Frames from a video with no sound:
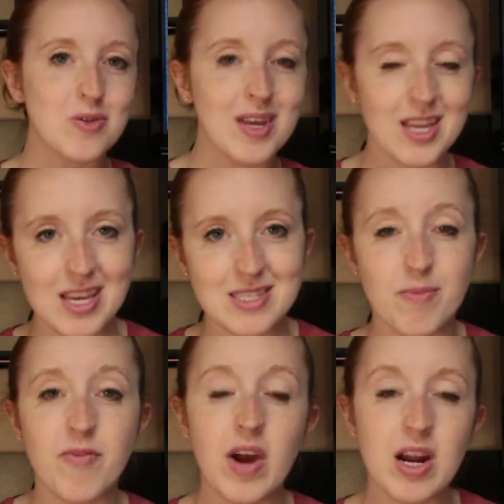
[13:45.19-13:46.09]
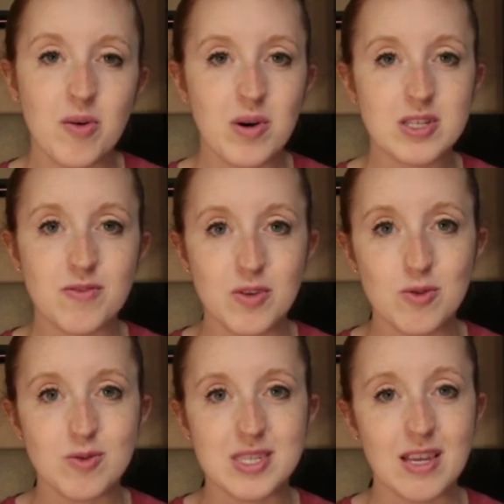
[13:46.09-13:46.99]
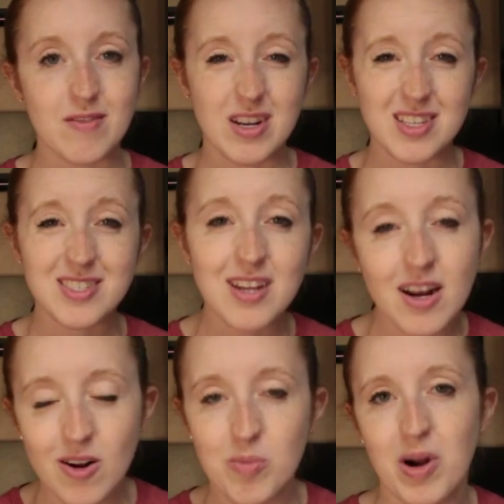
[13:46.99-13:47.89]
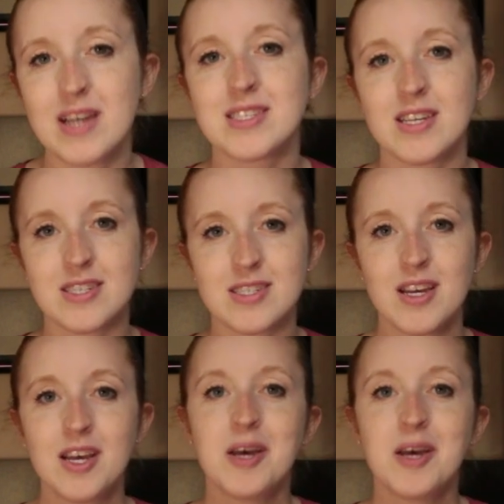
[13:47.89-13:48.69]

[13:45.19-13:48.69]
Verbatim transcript: You can get some fireworks views even at standard prices.